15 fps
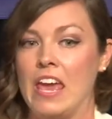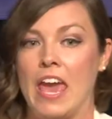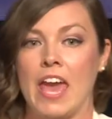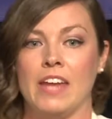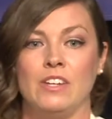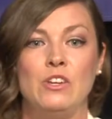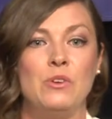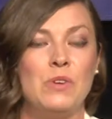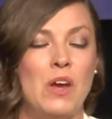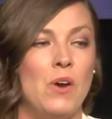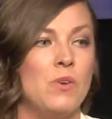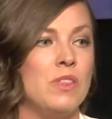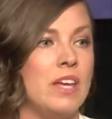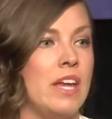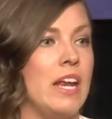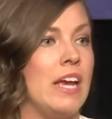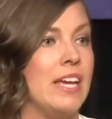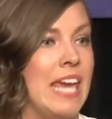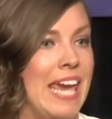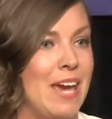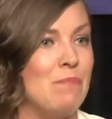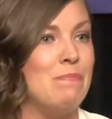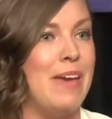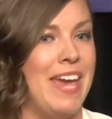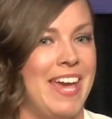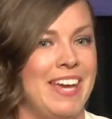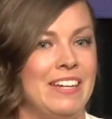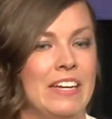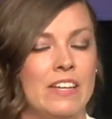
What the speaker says: And you know that a campaign